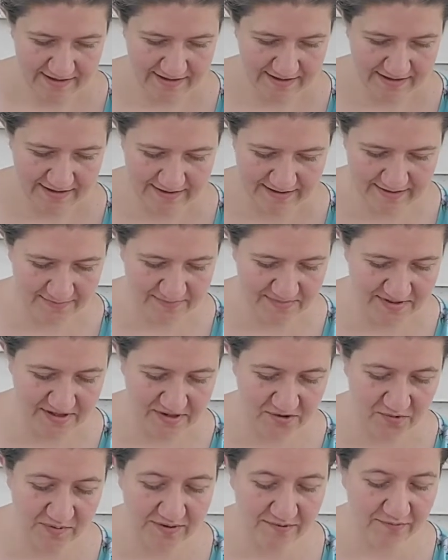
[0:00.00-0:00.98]
Um,
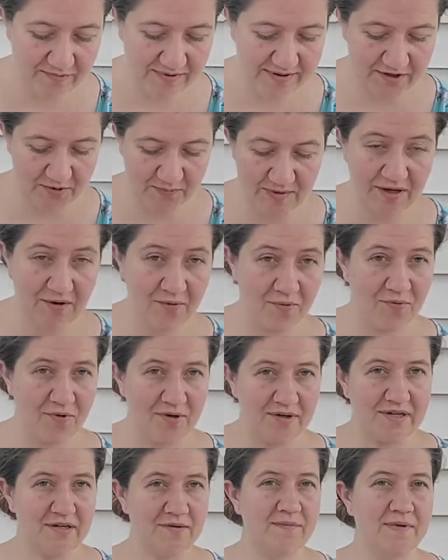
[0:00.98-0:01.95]
so we will be
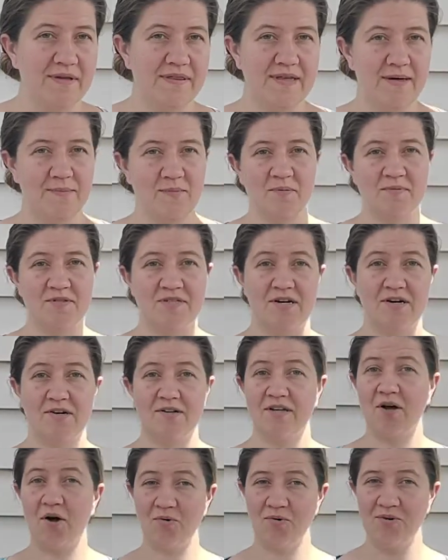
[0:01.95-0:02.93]
working with that
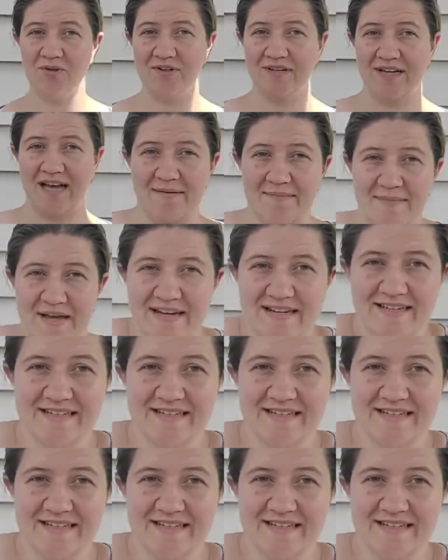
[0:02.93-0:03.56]
momentarily. Oh look, I made a